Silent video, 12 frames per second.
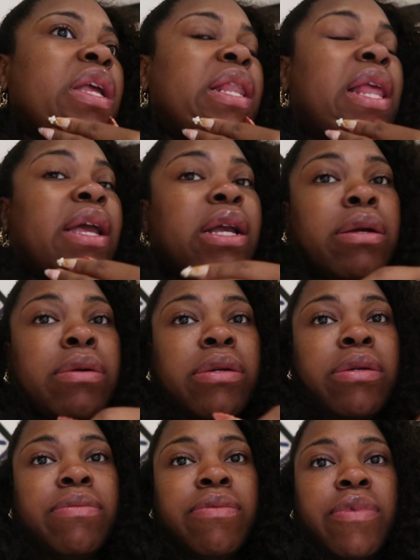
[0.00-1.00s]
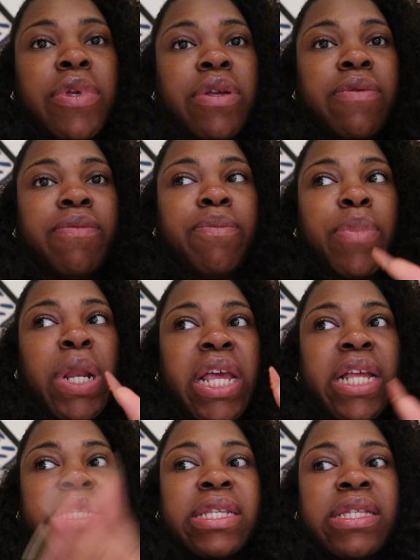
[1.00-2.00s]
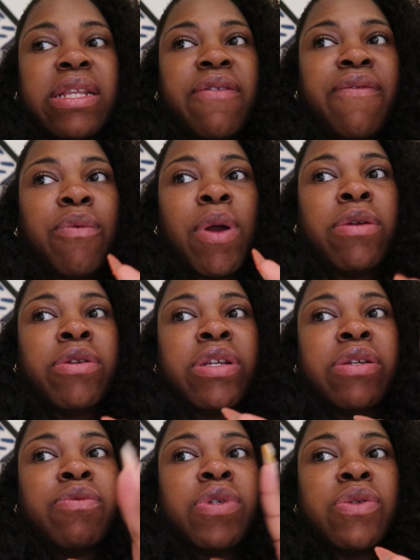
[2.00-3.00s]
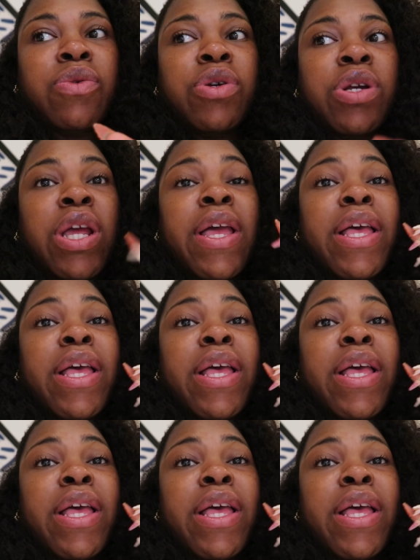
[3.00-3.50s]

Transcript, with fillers: like, plants and stuff around the resort.